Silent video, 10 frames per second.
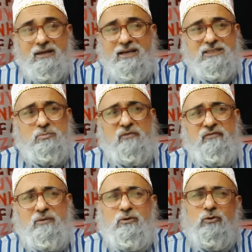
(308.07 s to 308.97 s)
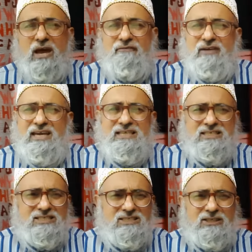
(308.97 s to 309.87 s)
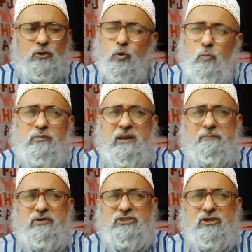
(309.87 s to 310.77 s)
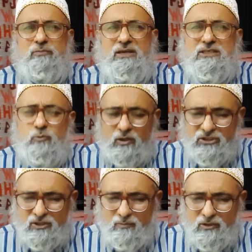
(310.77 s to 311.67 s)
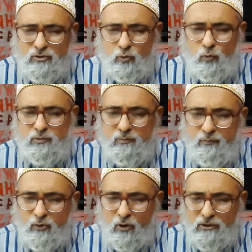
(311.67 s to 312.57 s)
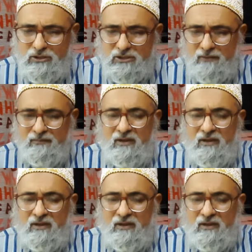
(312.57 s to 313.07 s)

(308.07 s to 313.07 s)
It's preferable to have nice room temperature based vegetable soups, broths,